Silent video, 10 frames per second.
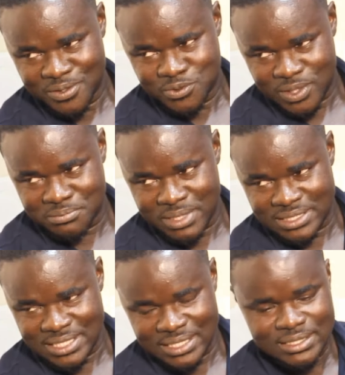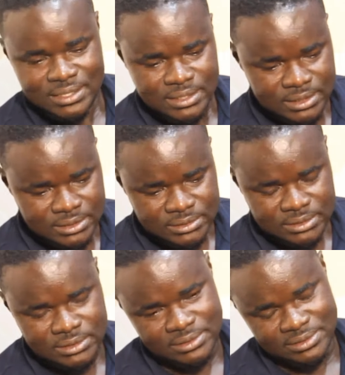So at my say
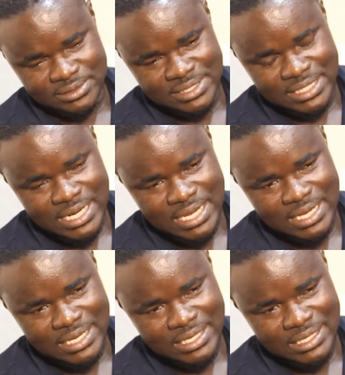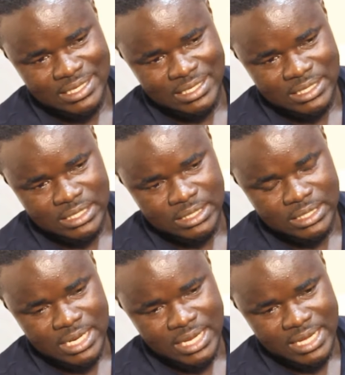and na
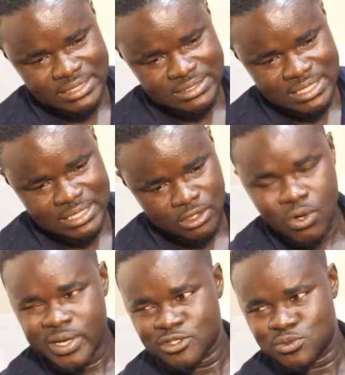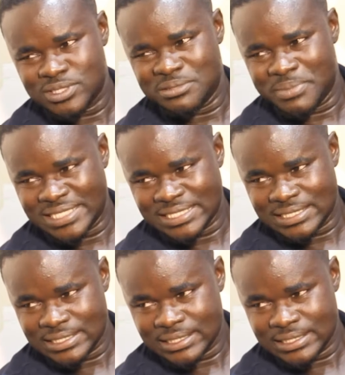I say luck is with dimechi.